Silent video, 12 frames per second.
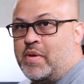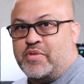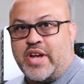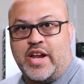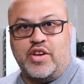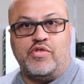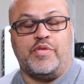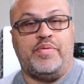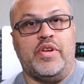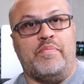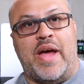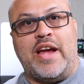what I'm going to try to do is
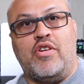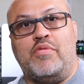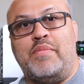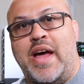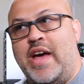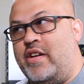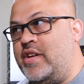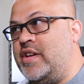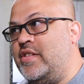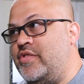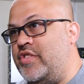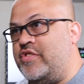put it back on
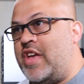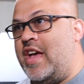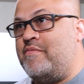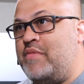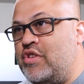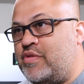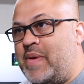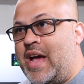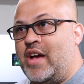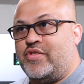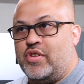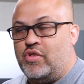battery since I have most of my
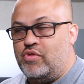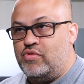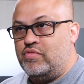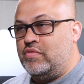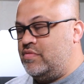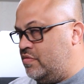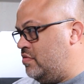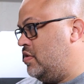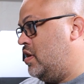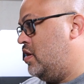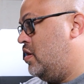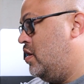house on
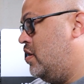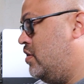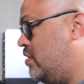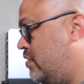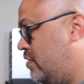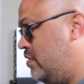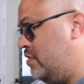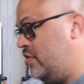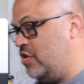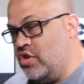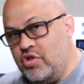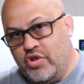uh, uh,
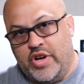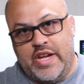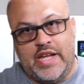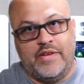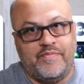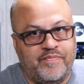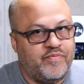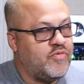the grid.